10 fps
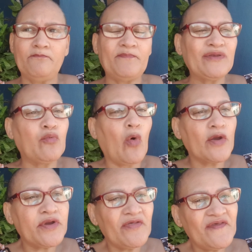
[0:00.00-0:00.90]
But
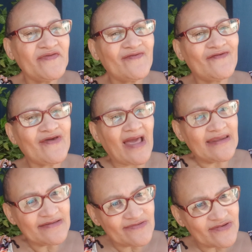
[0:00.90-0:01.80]
what are the
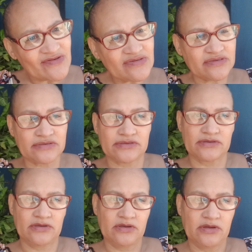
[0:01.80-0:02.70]
challenges
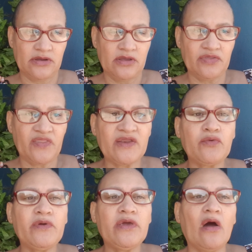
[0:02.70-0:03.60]
that
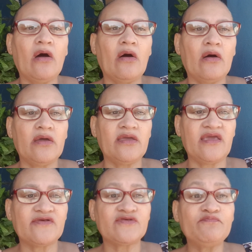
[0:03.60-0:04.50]
we are
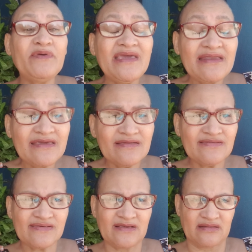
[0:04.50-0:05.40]

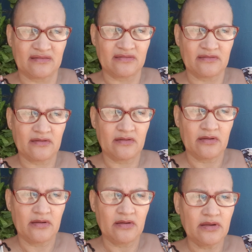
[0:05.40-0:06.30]
experiencing
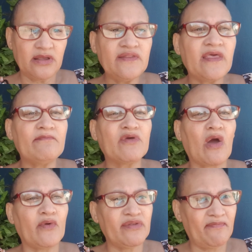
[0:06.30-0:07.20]
in them
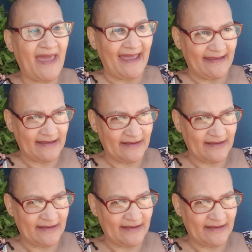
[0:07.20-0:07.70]
going back?